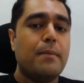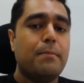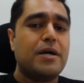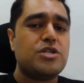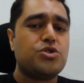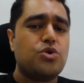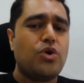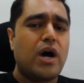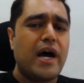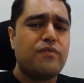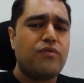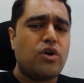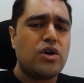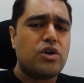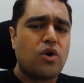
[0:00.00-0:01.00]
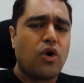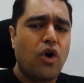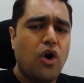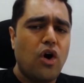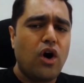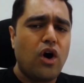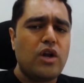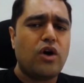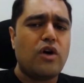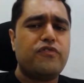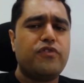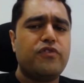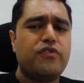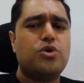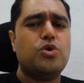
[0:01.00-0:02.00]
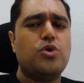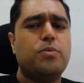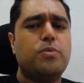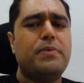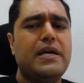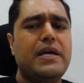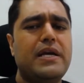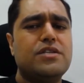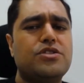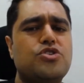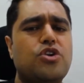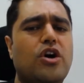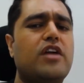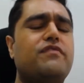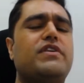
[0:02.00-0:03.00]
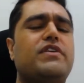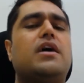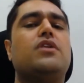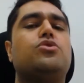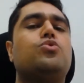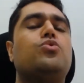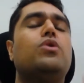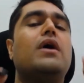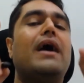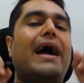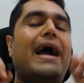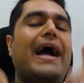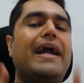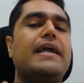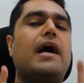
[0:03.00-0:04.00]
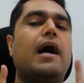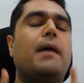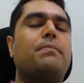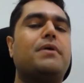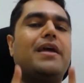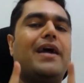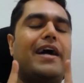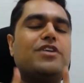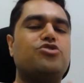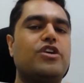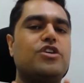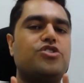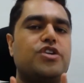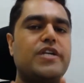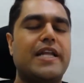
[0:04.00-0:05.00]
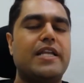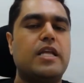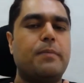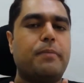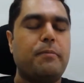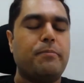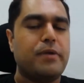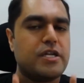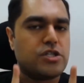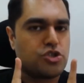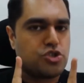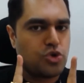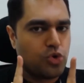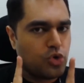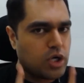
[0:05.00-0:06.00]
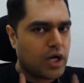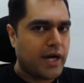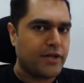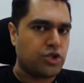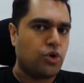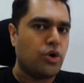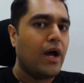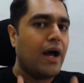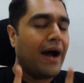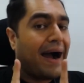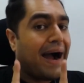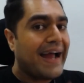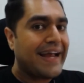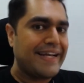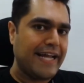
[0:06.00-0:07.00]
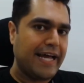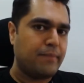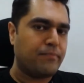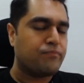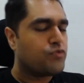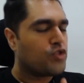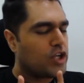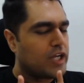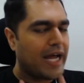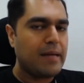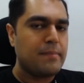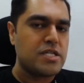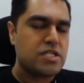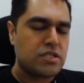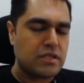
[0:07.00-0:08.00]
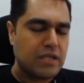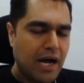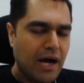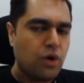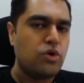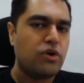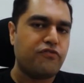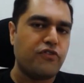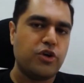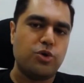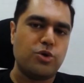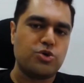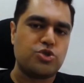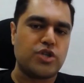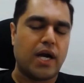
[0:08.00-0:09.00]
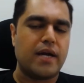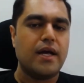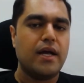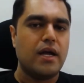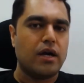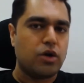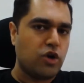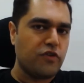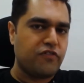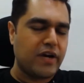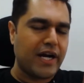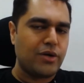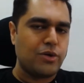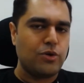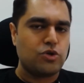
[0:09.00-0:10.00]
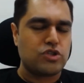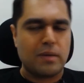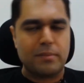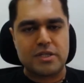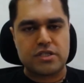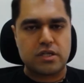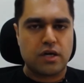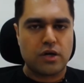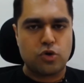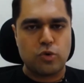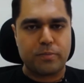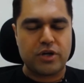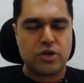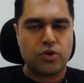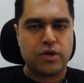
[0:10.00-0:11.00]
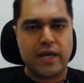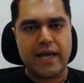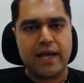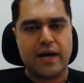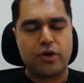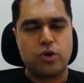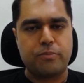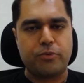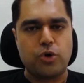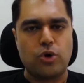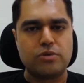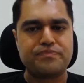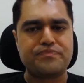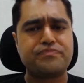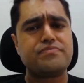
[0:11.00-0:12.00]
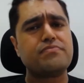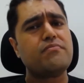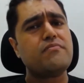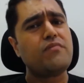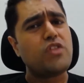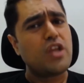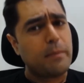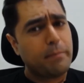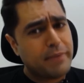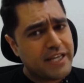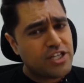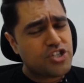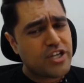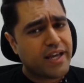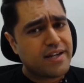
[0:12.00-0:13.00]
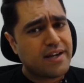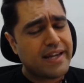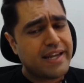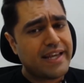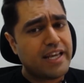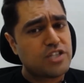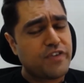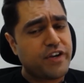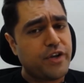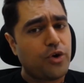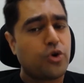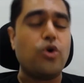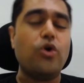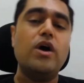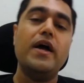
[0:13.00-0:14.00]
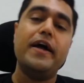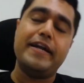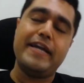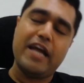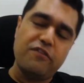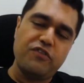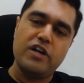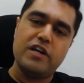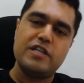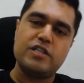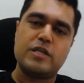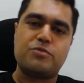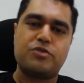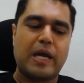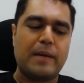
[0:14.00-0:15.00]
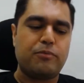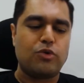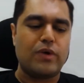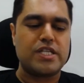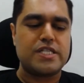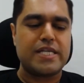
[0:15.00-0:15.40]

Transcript: Bachcho, I want all of you to please join Vedantu and aapki ICSE 10 ki preparation shuru kar do. High time. Time is now for you to start. Don't forget to use Amit sir ka coupon code AROPRO. Please share kare is video ko. Definitely subscribe to our